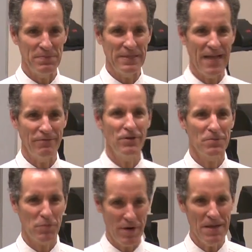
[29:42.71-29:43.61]
But yeah, if you
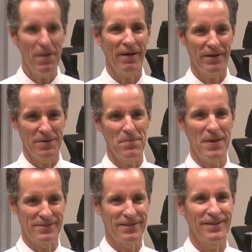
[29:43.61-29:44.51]
can pray about it, it
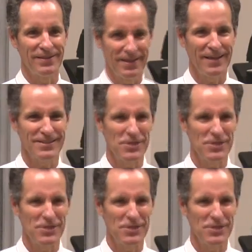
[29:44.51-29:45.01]
makes it a